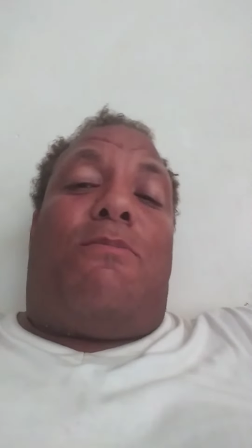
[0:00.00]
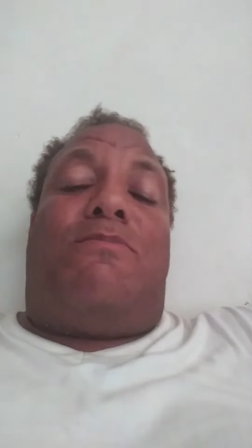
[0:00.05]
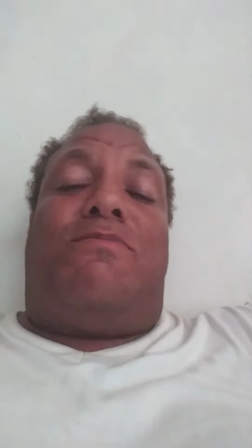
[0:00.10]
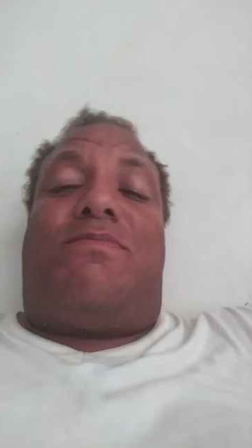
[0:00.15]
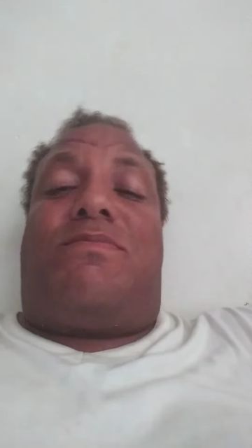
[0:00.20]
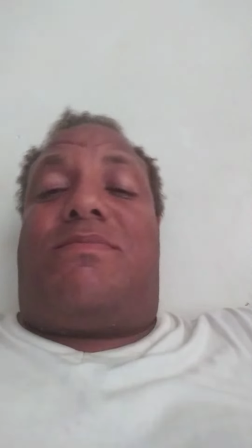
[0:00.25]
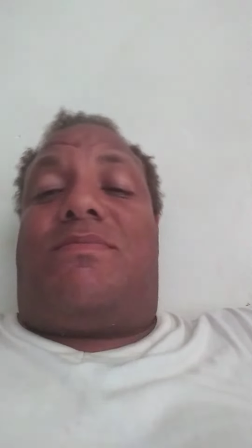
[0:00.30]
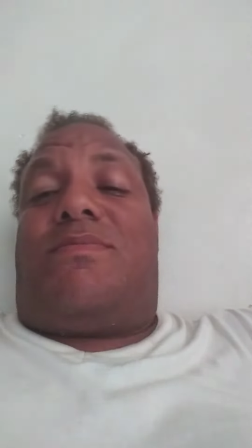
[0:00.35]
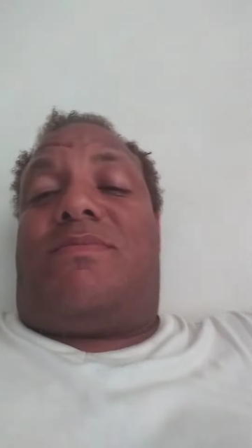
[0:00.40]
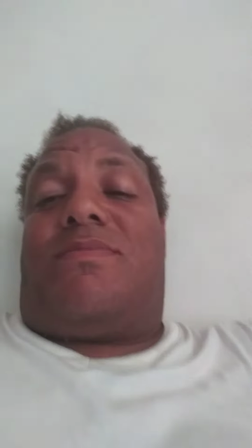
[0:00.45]

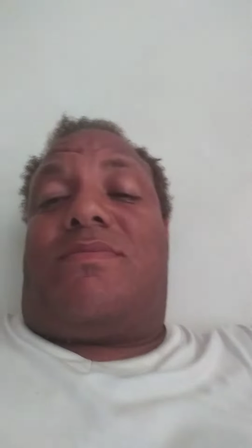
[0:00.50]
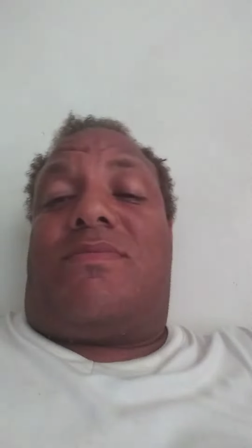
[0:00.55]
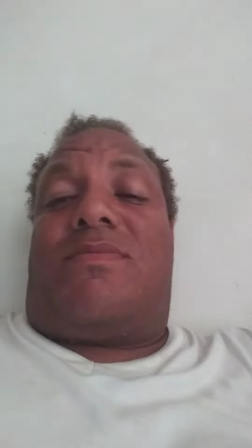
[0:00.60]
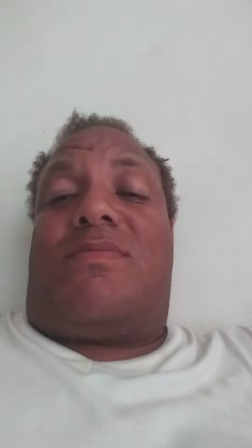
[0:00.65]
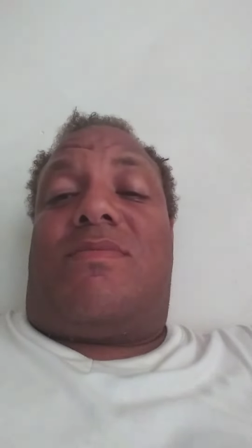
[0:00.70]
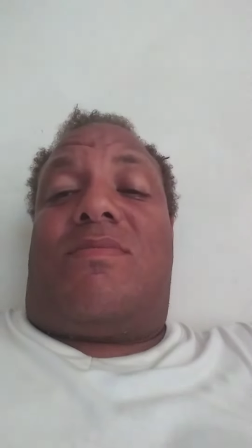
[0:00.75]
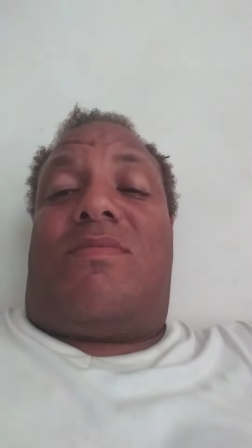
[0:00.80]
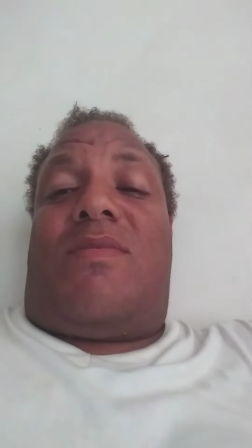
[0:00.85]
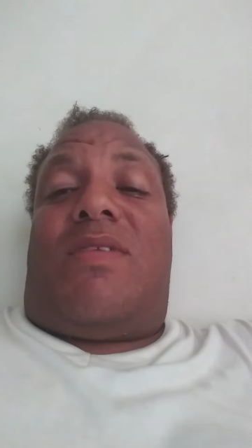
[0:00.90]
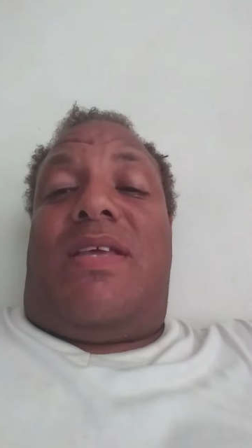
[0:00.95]

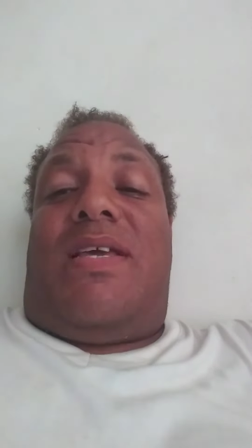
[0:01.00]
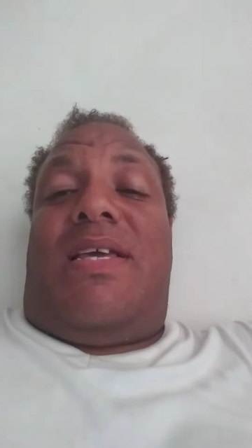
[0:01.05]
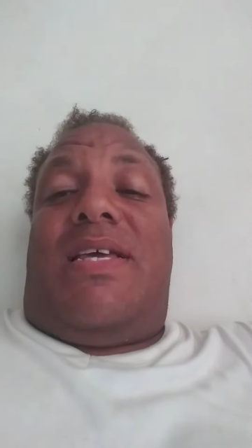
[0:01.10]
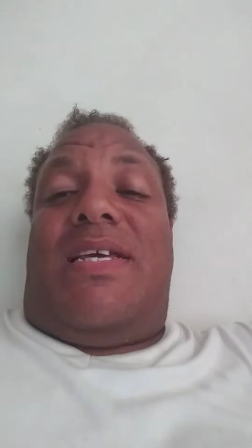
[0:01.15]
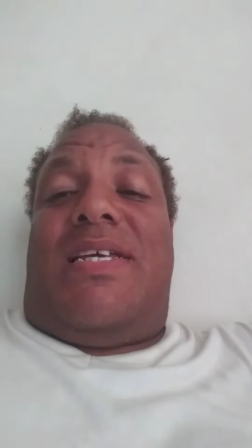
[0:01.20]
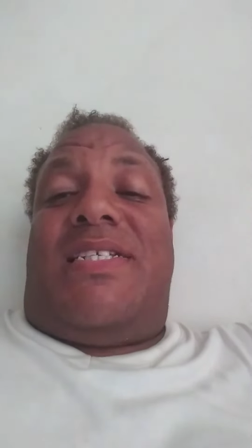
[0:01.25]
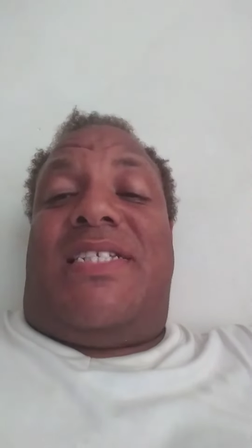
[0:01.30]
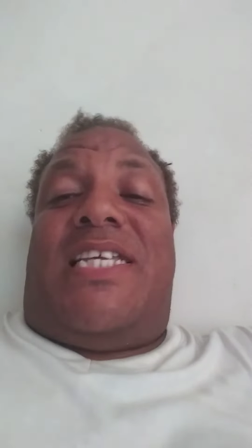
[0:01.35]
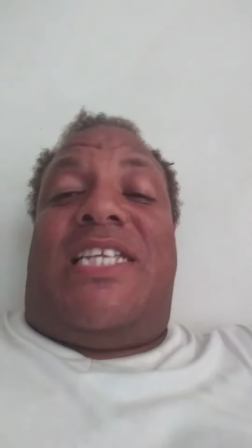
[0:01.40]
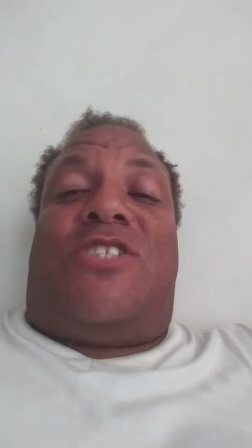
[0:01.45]

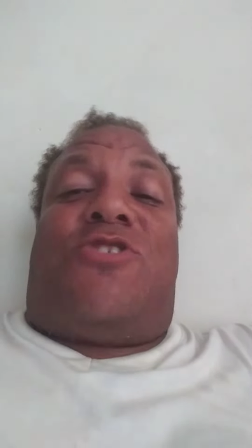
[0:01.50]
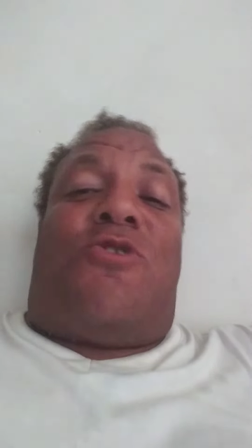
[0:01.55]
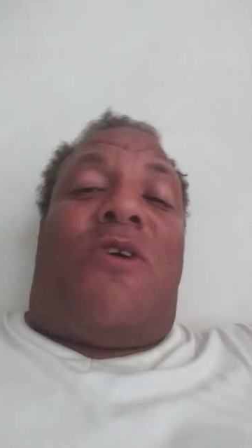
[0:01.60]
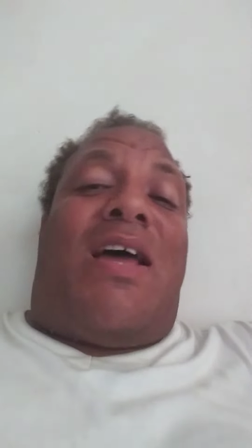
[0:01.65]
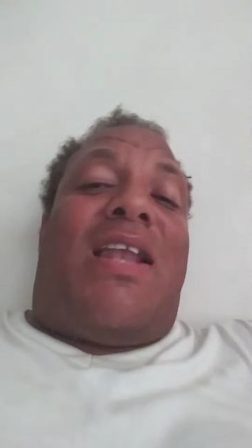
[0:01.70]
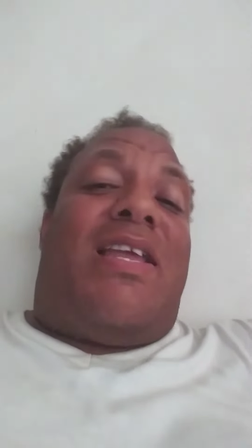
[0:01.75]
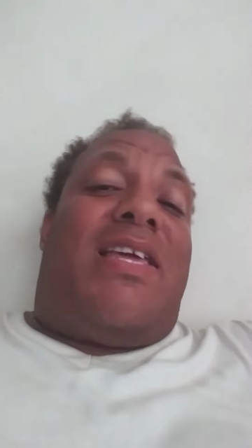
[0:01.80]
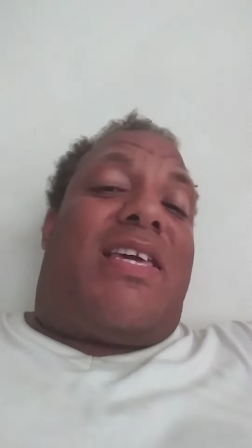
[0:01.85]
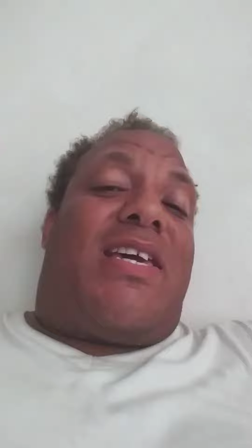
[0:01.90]
She trying